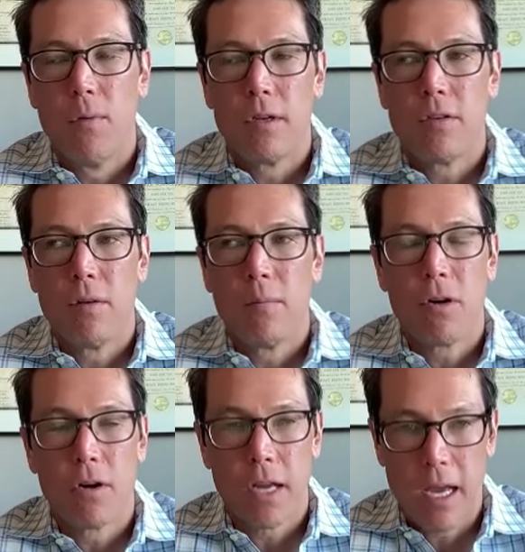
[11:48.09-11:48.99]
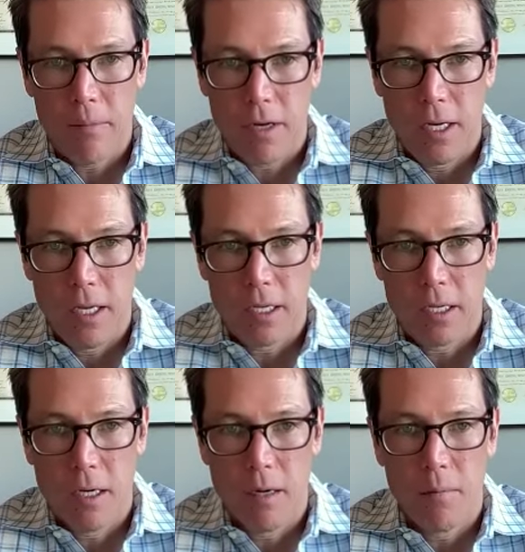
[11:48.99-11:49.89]
what's the per capita
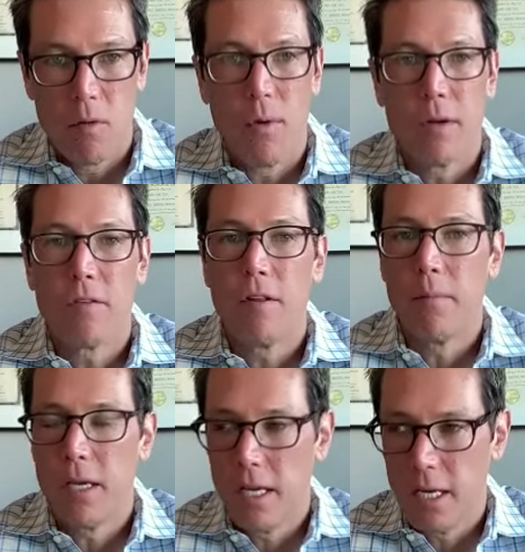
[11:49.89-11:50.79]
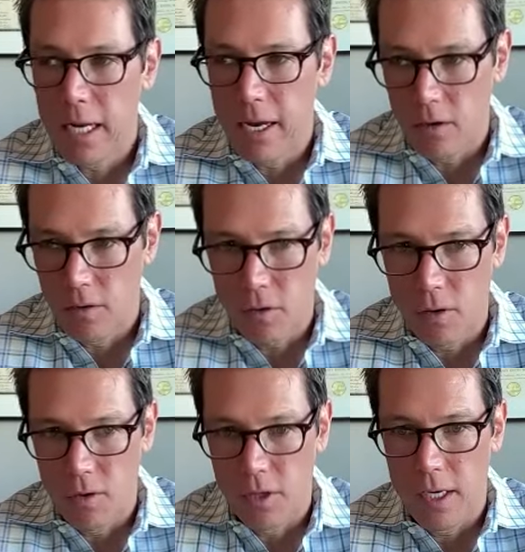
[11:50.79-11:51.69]
income, what's the median
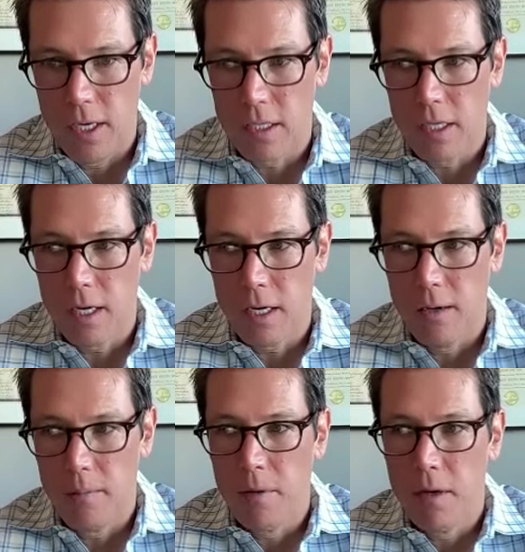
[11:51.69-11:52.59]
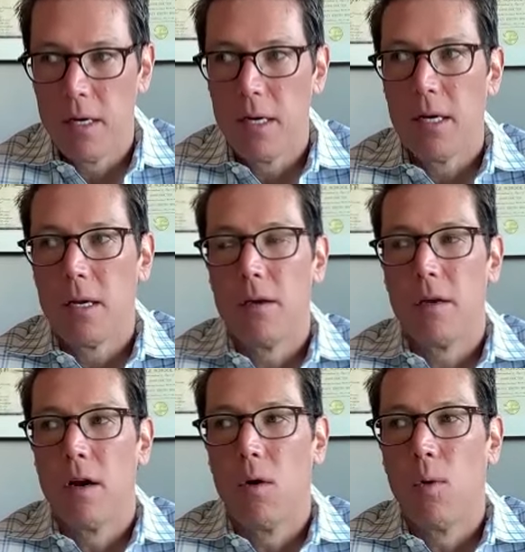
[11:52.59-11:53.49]
household income, you
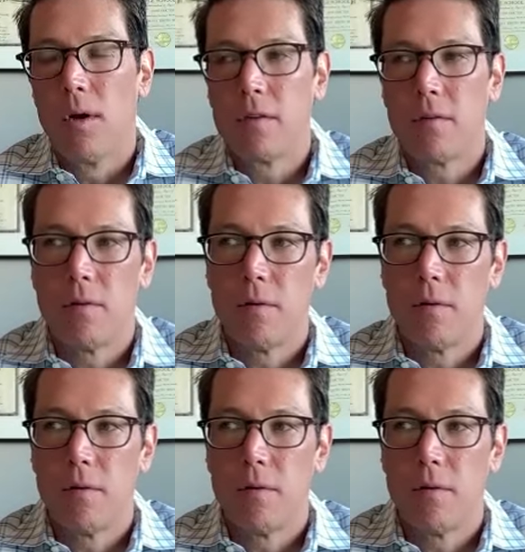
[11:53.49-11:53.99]
know, what's